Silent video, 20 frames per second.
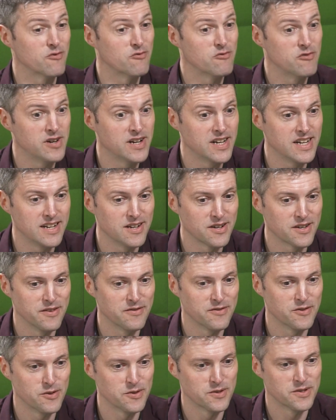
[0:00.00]
Really
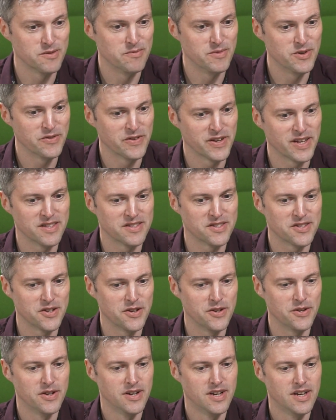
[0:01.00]
looking forward to moving
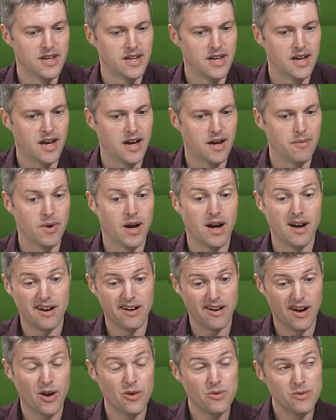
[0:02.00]
into
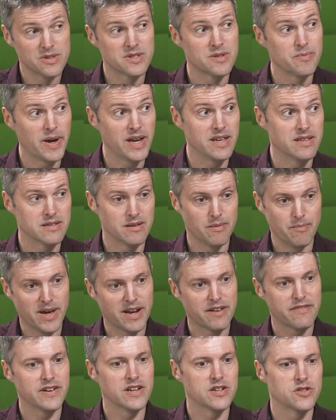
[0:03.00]
our own space, a
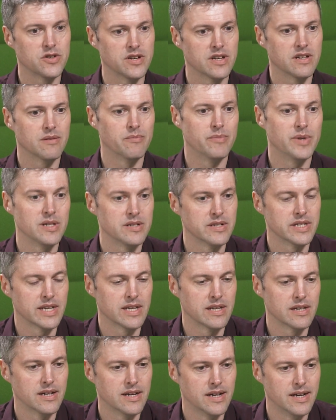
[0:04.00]
manufacturing
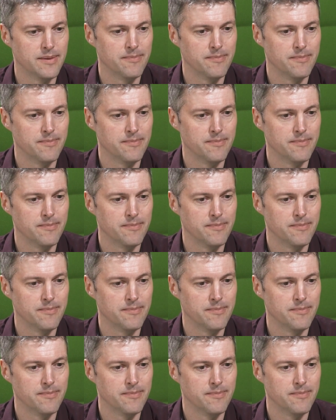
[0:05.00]
building,